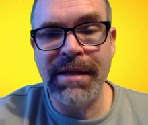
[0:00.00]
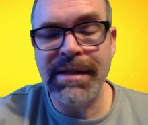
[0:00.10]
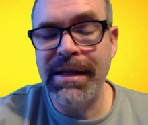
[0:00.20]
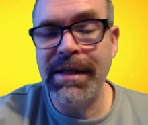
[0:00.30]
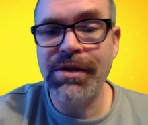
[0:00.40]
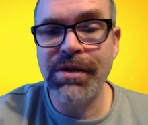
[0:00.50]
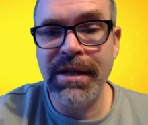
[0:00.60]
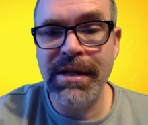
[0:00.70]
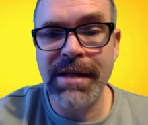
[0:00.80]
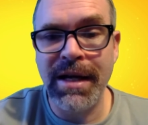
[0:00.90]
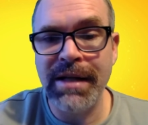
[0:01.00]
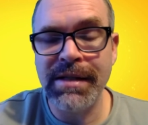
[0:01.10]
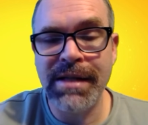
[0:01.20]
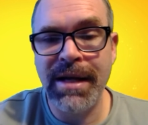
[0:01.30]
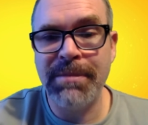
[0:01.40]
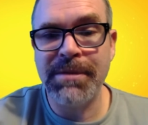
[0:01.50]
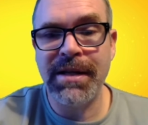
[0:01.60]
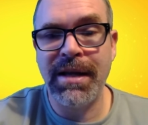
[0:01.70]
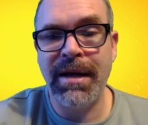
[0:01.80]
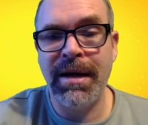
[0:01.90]
teach these concepts,
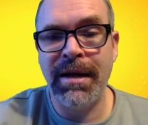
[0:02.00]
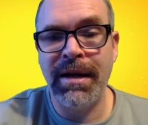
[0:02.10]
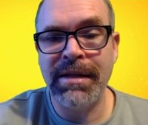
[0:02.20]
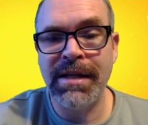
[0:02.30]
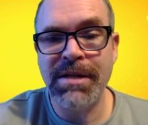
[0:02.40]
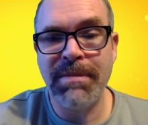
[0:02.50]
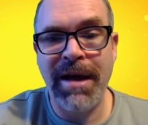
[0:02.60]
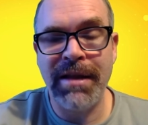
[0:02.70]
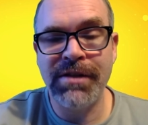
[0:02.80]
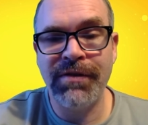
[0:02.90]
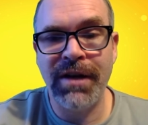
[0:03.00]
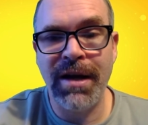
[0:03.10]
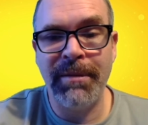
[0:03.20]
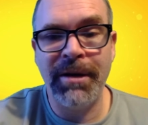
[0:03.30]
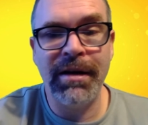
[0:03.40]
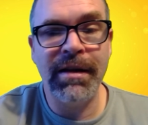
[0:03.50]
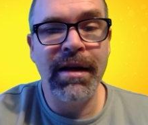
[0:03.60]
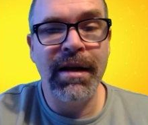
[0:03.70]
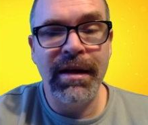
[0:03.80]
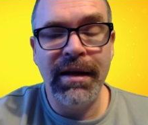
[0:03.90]
teach about these phenomena
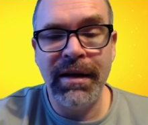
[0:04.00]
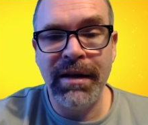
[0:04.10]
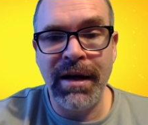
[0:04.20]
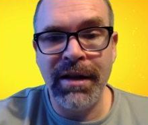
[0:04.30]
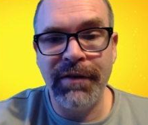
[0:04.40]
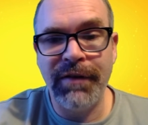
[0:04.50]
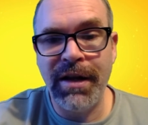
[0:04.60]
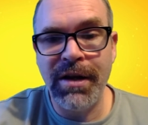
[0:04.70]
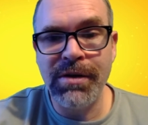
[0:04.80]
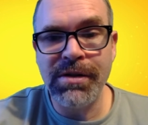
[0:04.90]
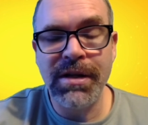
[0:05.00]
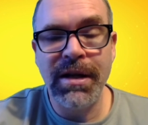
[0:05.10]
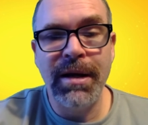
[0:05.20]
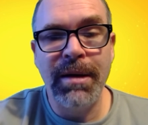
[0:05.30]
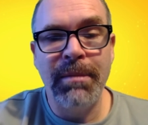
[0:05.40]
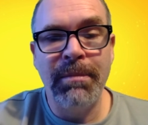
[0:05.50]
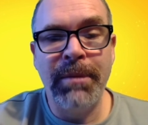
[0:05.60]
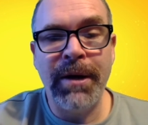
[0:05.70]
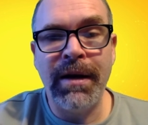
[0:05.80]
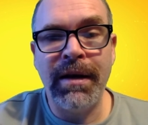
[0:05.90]
in other videos,
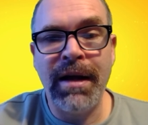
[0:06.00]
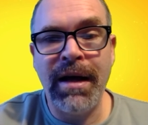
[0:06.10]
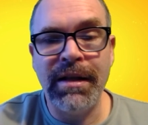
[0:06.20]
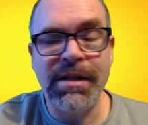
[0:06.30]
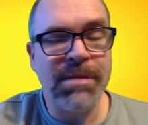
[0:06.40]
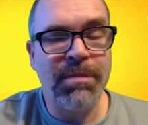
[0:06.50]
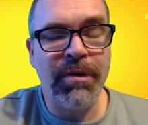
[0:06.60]
but let's just